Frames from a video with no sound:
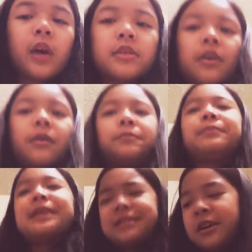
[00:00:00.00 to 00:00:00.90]
So
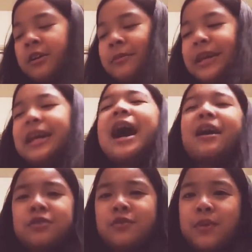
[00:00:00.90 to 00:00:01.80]
please tell me
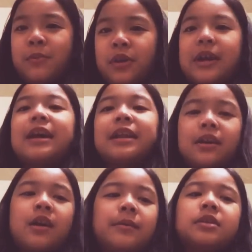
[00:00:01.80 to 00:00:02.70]
how to report it in the
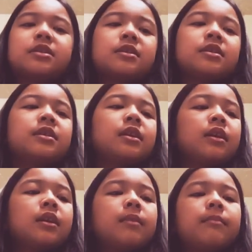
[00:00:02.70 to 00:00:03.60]
comments.
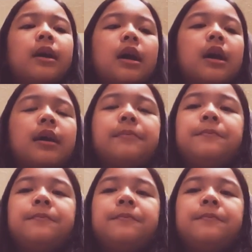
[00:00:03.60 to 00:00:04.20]
But